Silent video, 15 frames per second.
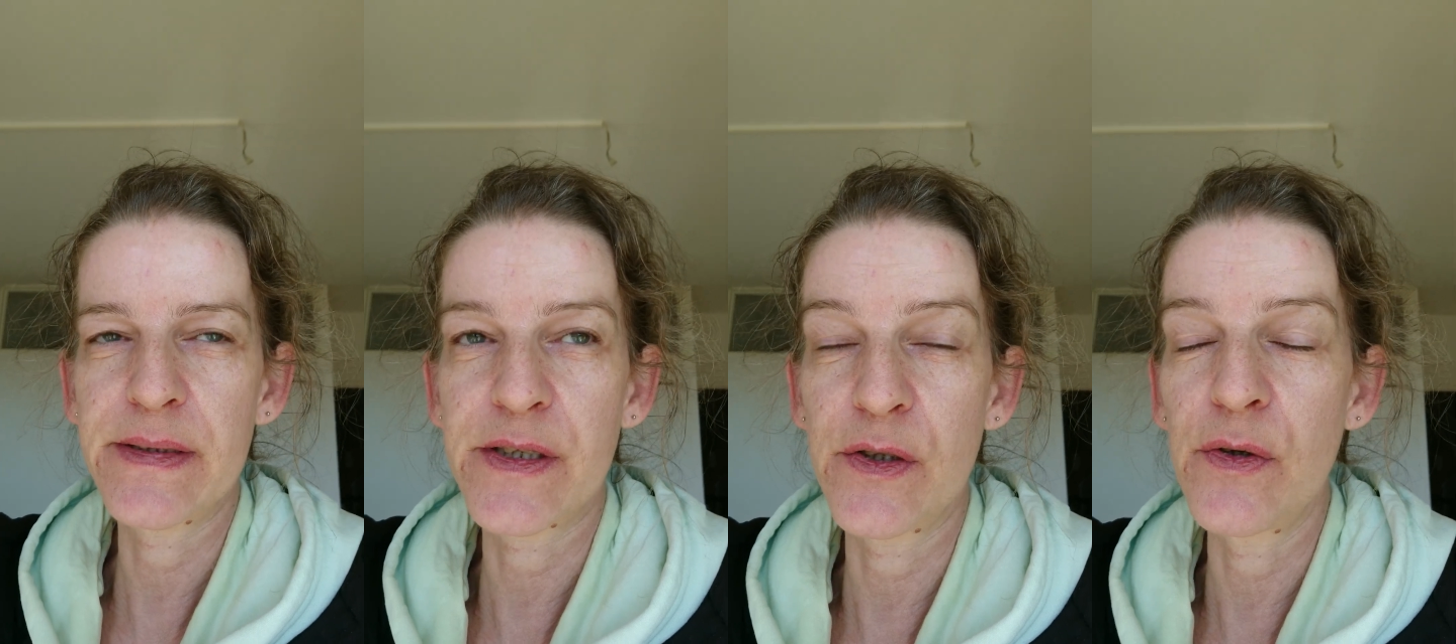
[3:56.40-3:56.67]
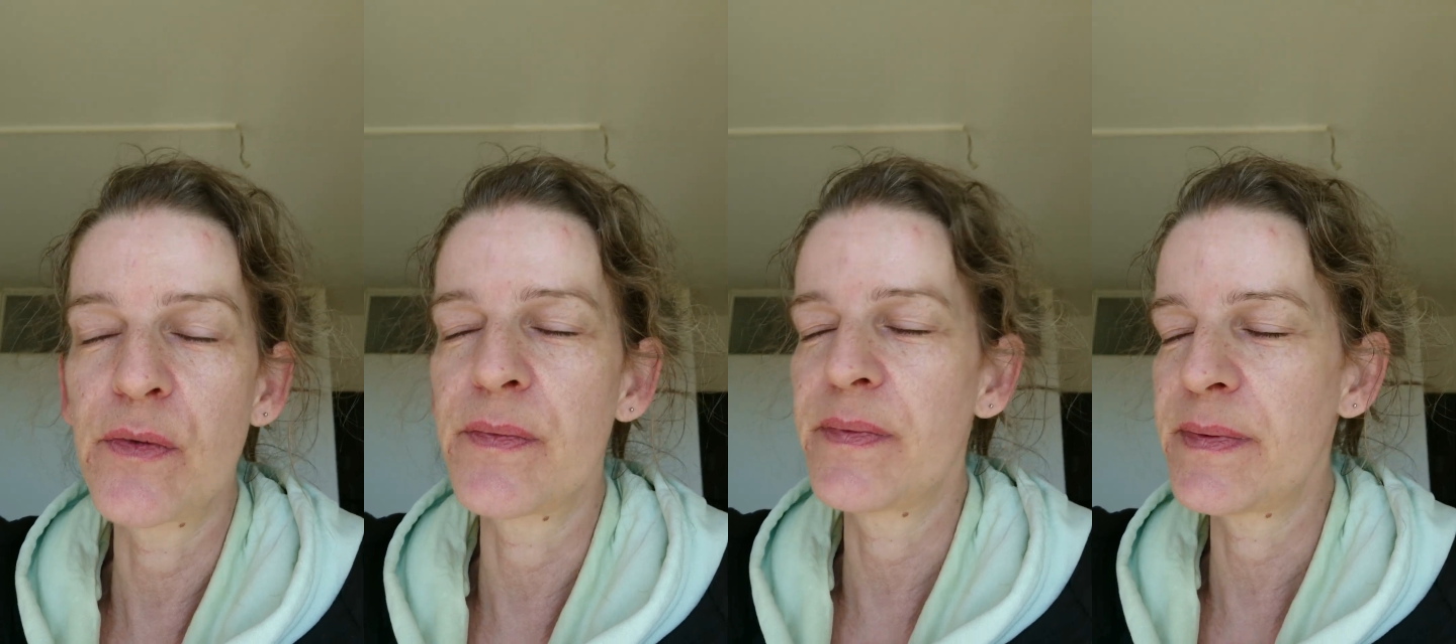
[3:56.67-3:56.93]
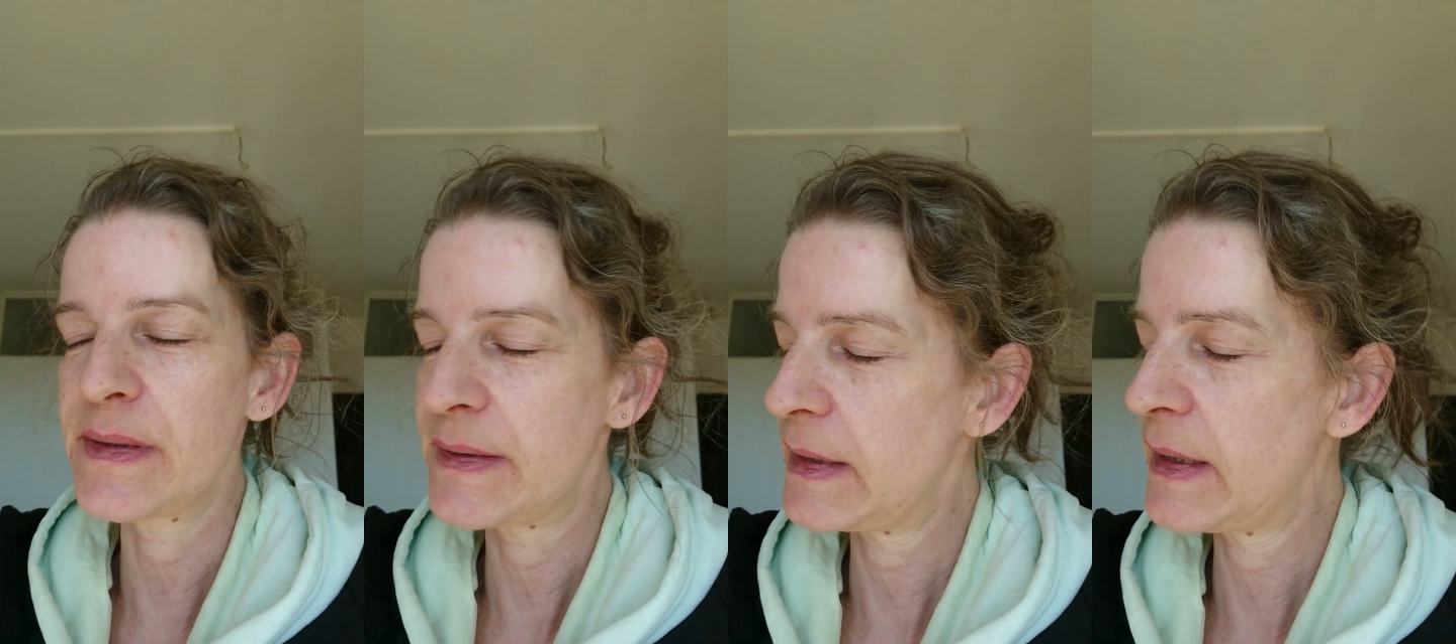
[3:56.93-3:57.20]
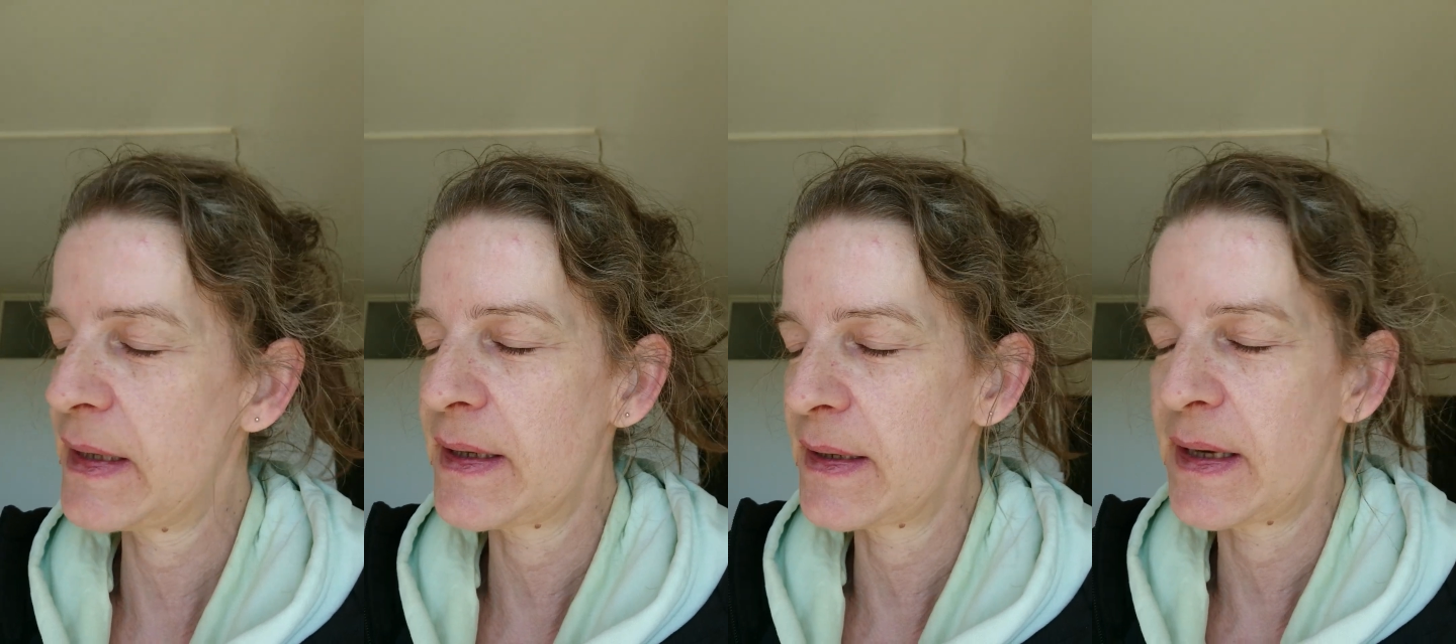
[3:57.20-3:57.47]
So
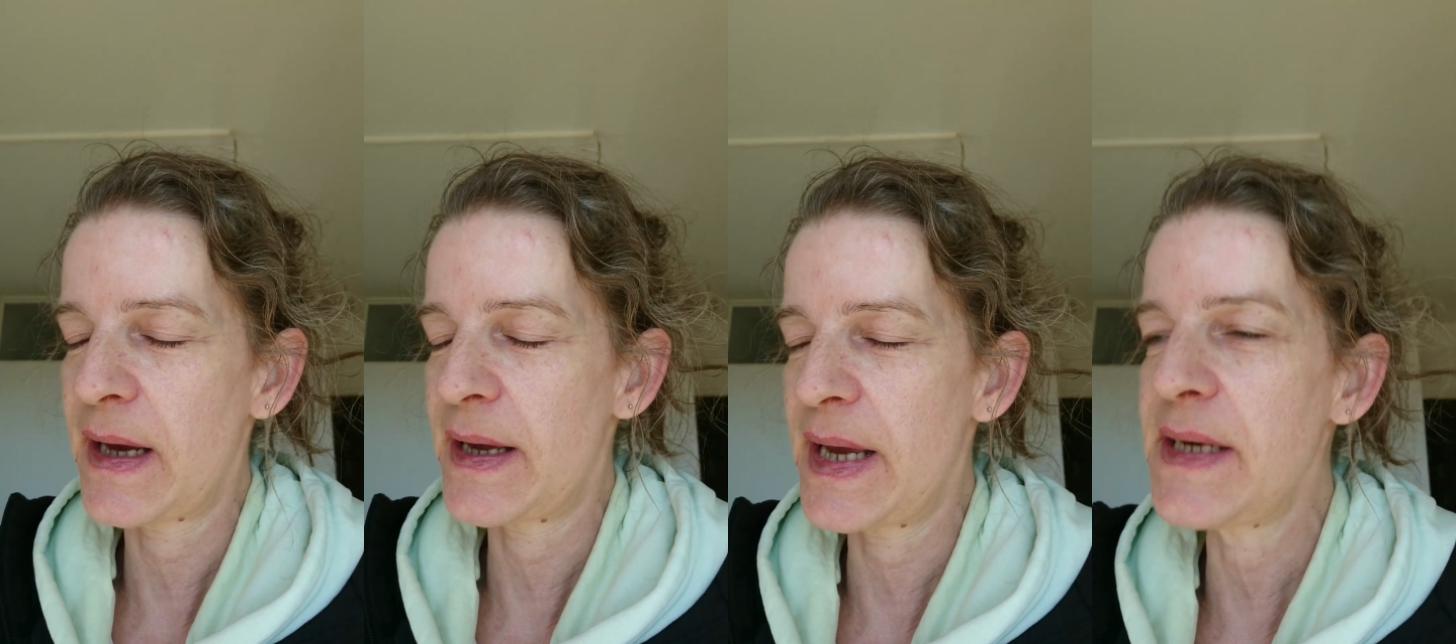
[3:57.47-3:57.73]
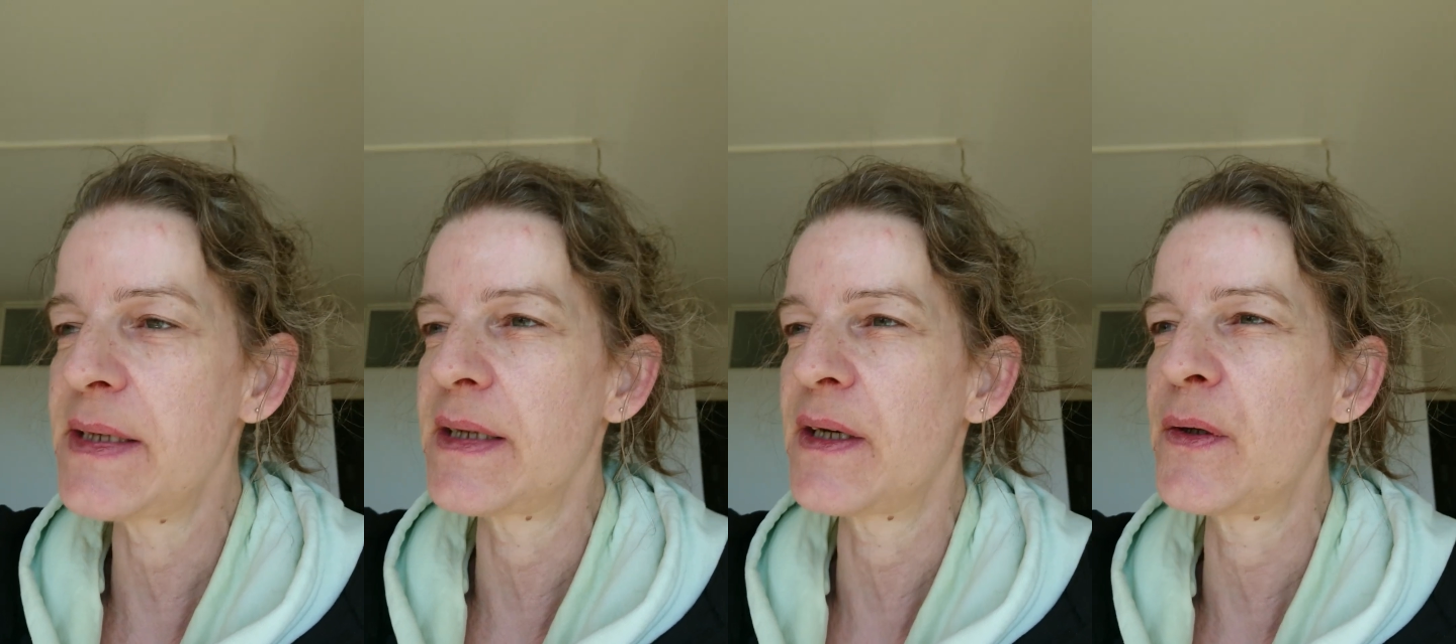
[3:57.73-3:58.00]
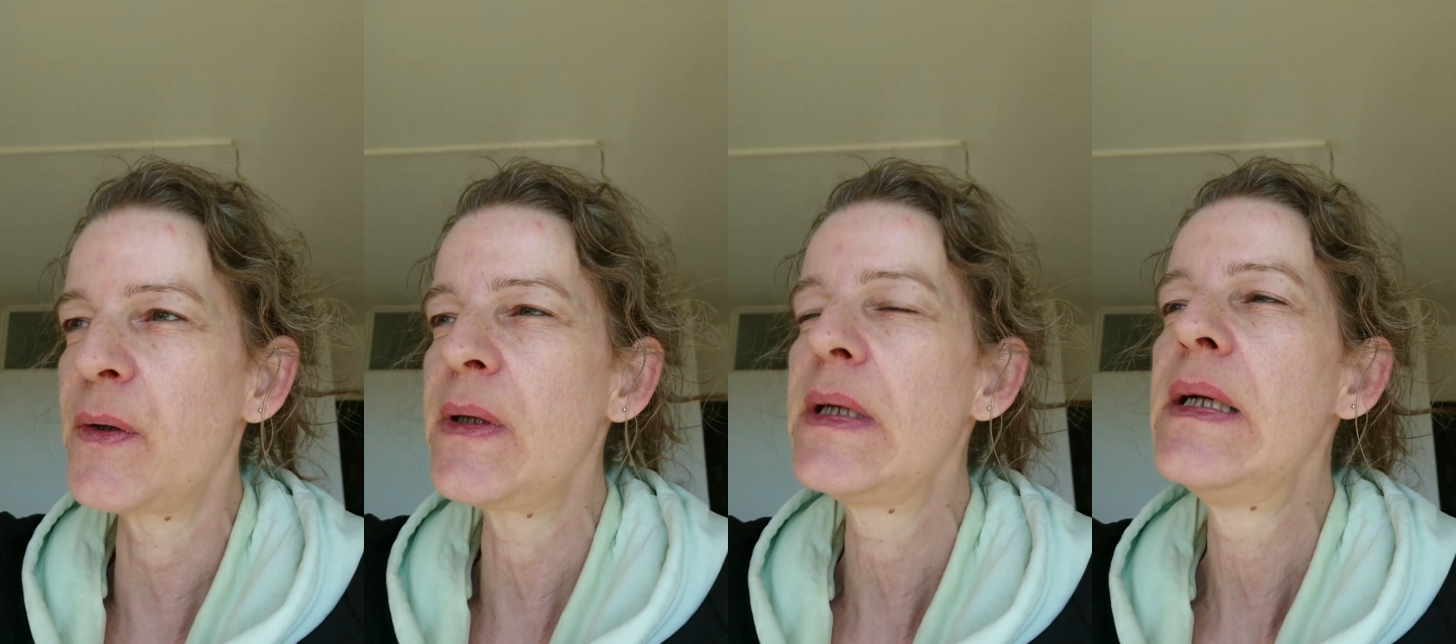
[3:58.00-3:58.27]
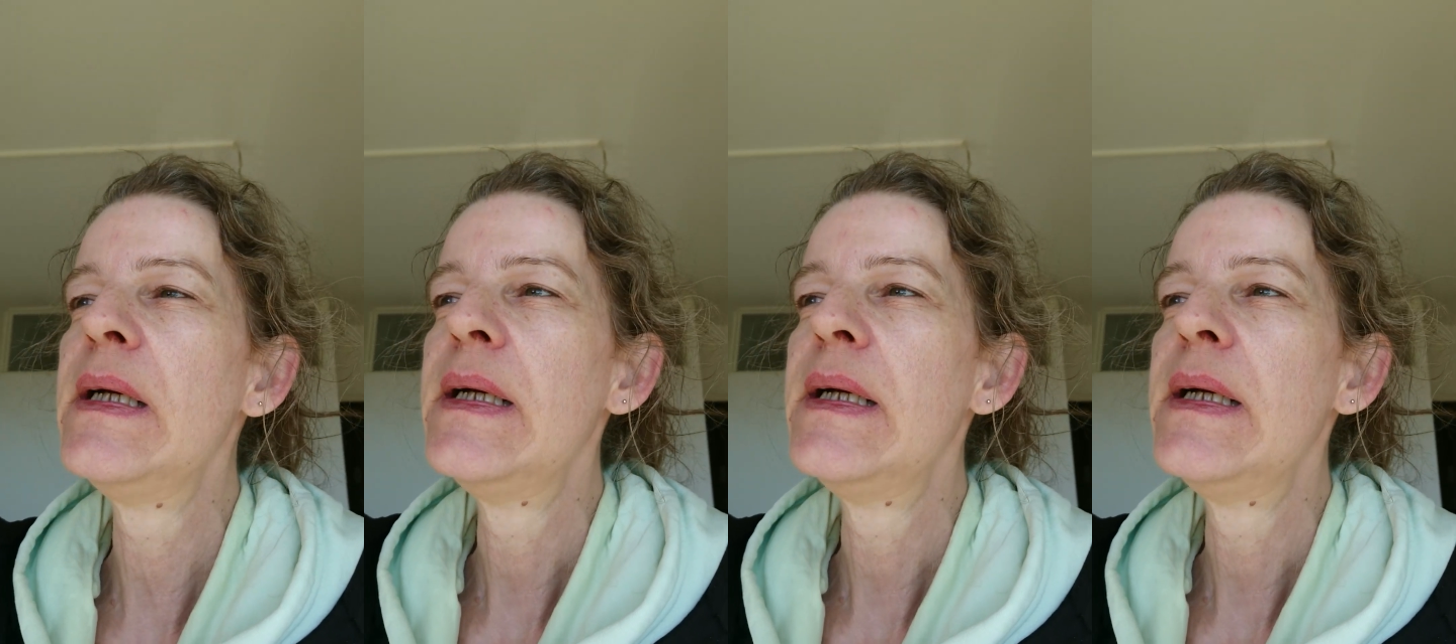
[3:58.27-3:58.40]
anyhow,